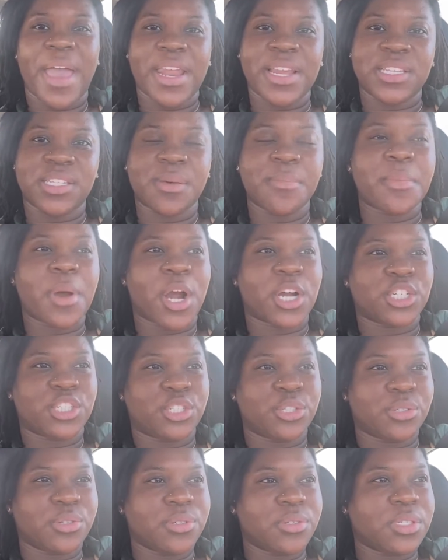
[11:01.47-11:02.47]
to
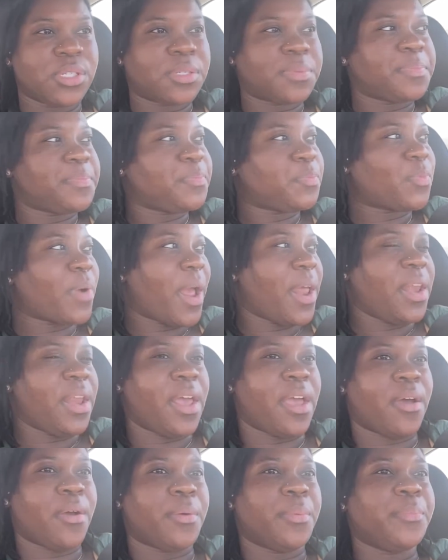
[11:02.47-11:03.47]
Marshall's right
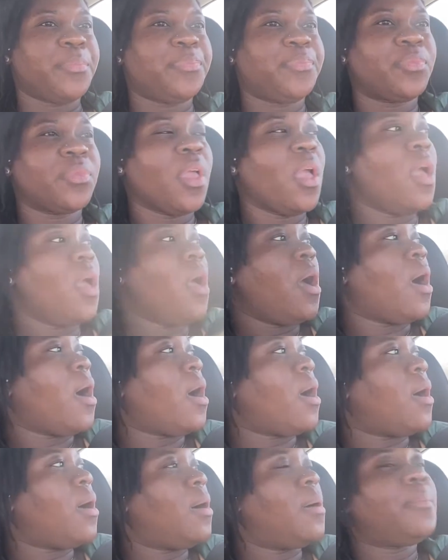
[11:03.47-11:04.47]
now.
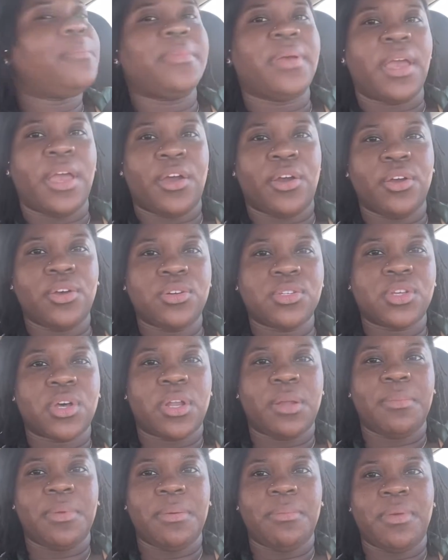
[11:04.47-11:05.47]
Ariel's gonna
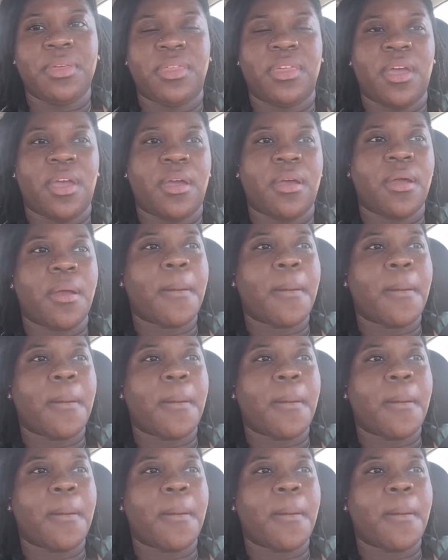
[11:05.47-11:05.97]
meet me there.